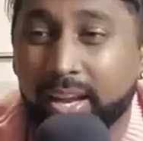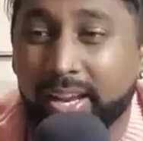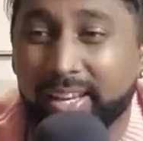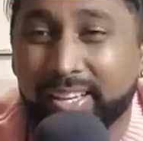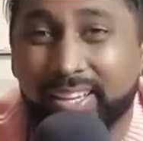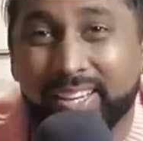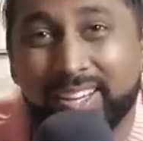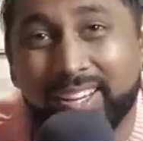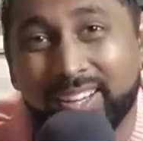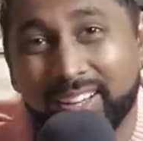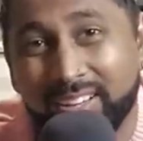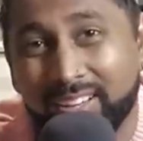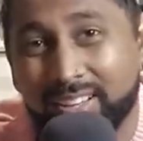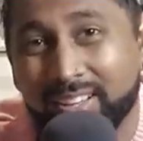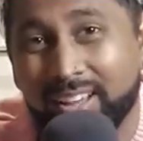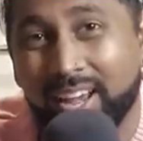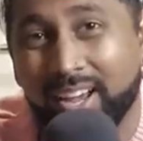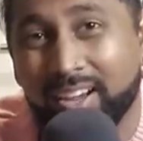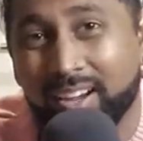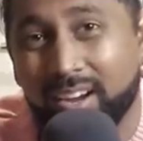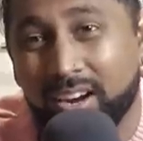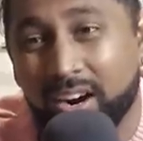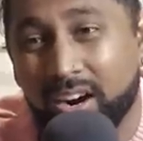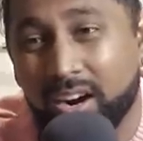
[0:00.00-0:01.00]
and killed
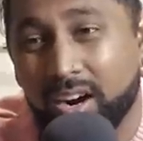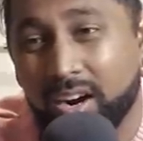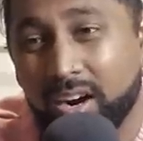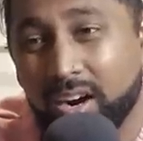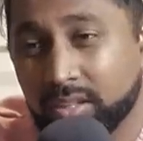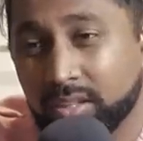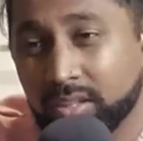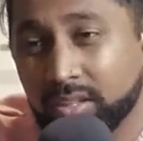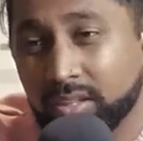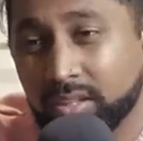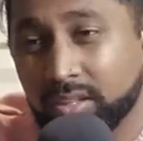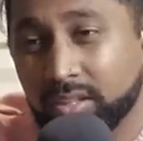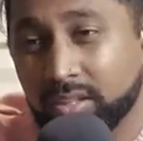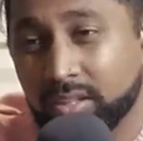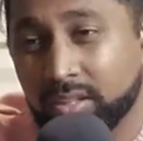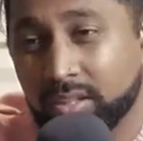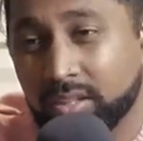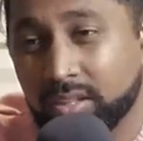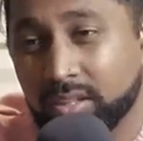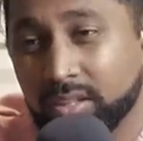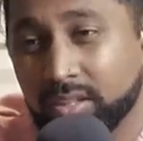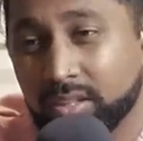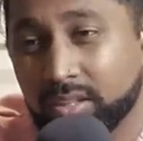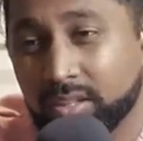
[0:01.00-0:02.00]
that car.
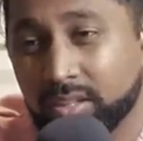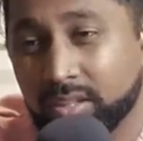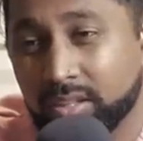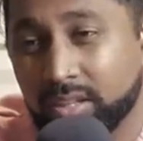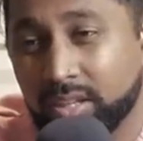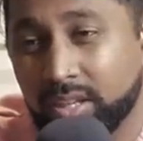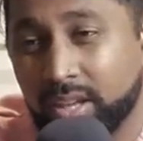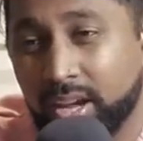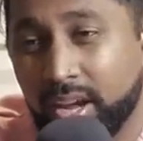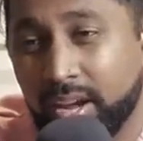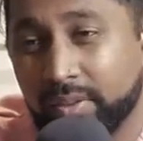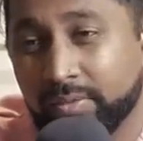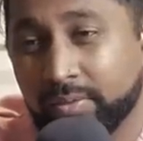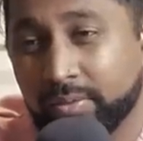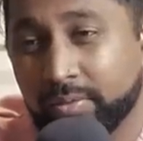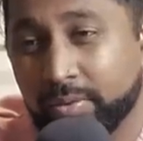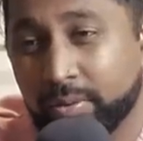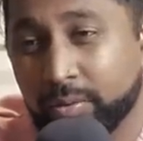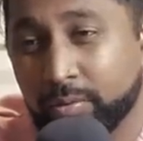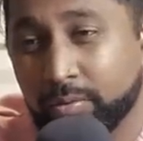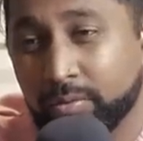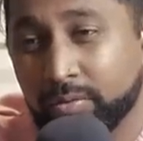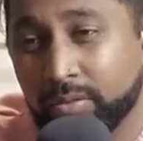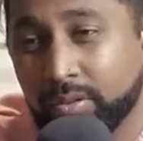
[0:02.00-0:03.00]
Did they have a
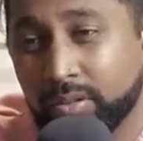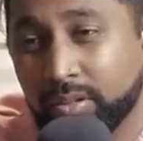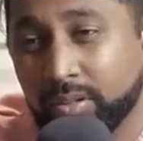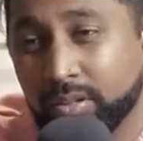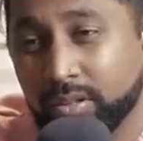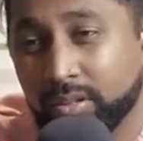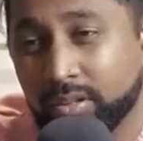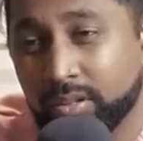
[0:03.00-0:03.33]
funeral?